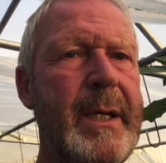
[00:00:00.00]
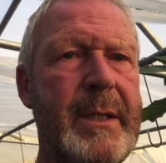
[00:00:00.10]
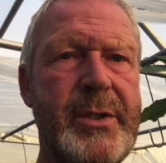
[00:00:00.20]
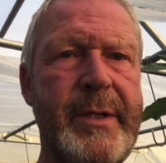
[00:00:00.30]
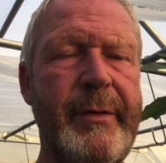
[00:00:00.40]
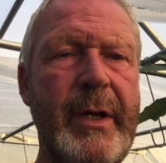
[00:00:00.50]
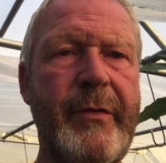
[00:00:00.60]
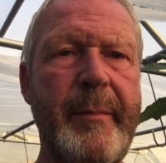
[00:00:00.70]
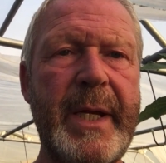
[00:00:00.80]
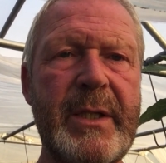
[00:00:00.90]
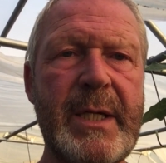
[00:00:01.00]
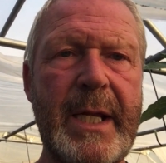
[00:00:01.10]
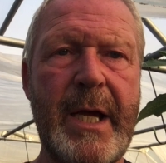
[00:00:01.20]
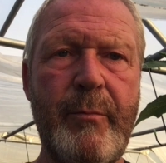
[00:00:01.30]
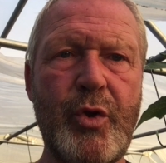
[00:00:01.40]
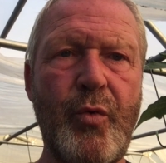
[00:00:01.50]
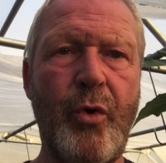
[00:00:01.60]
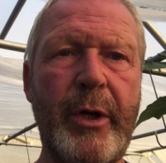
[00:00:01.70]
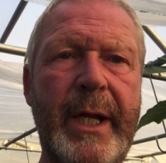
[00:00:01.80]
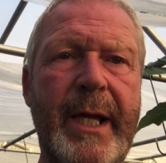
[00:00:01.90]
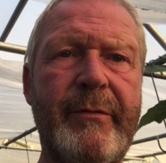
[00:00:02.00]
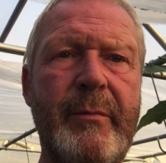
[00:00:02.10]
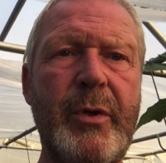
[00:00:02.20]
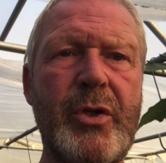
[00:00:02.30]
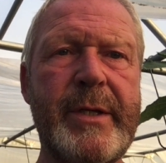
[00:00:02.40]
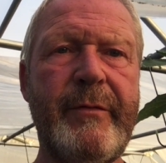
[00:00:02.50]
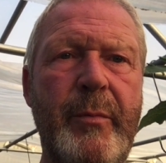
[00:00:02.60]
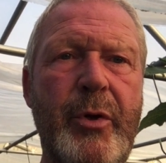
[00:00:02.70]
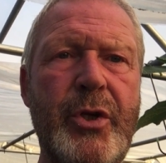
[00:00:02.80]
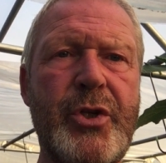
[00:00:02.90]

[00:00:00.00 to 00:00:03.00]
it's difficult for me to tell you how much water to give them because everybody's